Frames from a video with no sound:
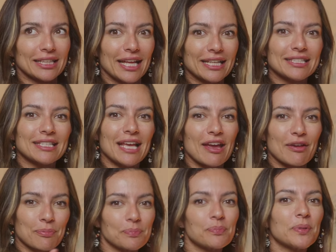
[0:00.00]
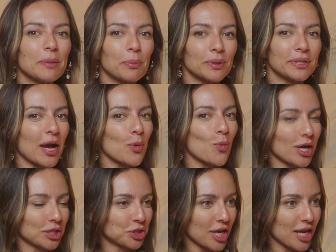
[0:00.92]
let's say people now
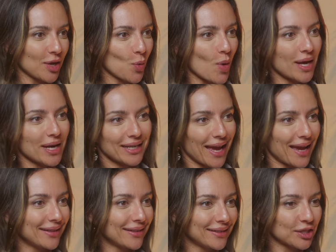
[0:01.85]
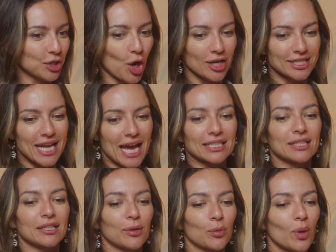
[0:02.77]
watching want to yes. get in contact
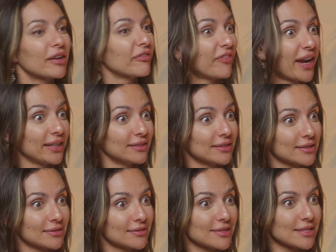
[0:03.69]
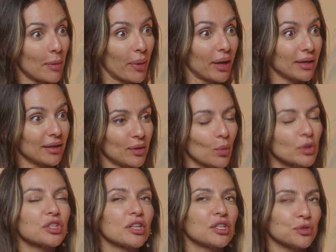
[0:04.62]
and they want to find somebody. Yes.
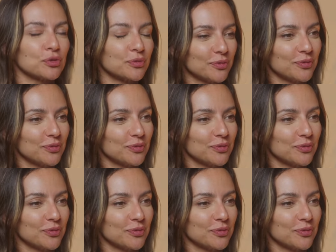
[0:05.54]
What should they do?